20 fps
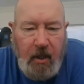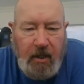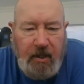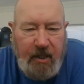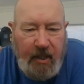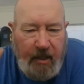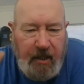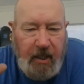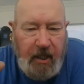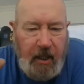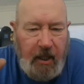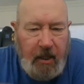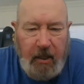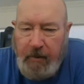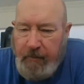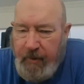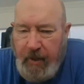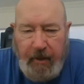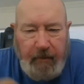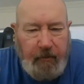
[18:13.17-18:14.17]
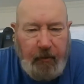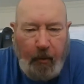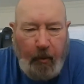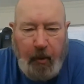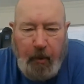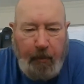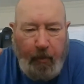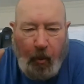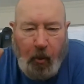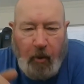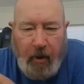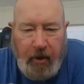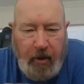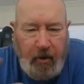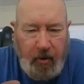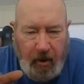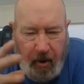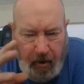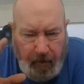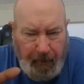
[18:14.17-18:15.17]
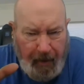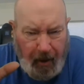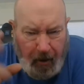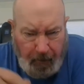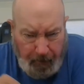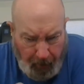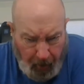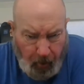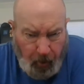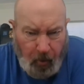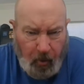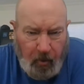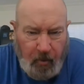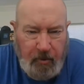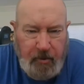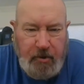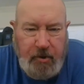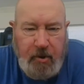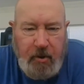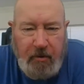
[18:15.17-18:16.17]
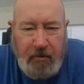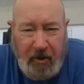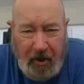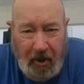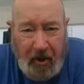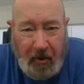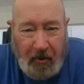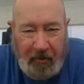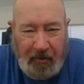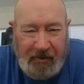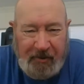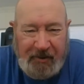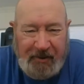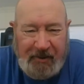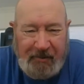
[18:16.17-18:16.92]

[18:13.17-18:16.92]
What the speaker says: to the end of every report you hear about polls, you know,